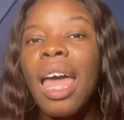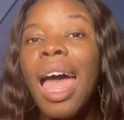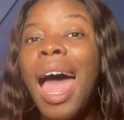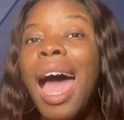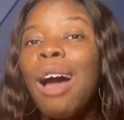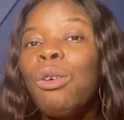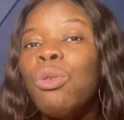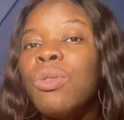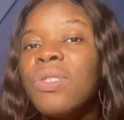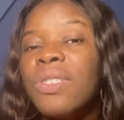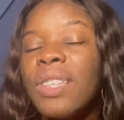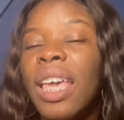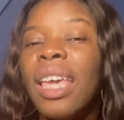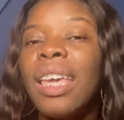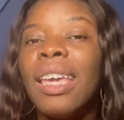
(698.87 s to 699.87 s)
I will
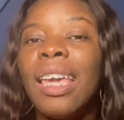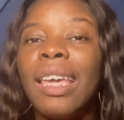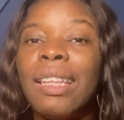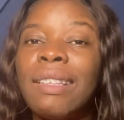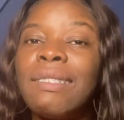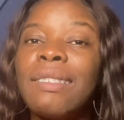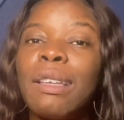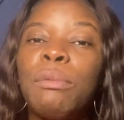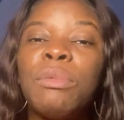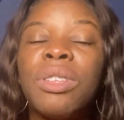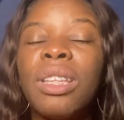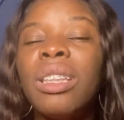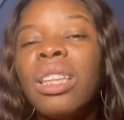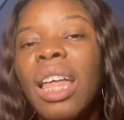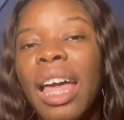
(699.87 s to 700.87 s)
say it is
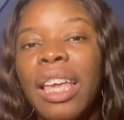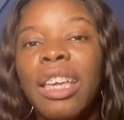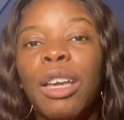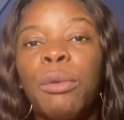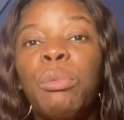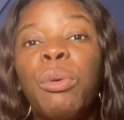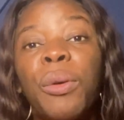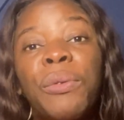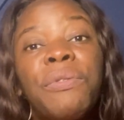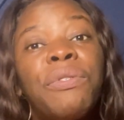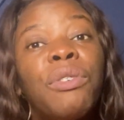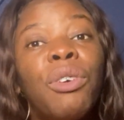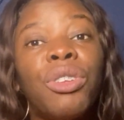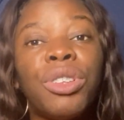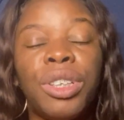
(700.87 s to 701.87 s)
something like a
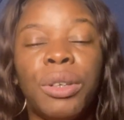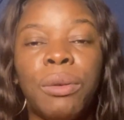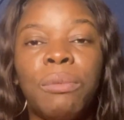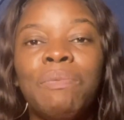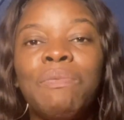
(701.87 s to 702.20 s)
portfolio,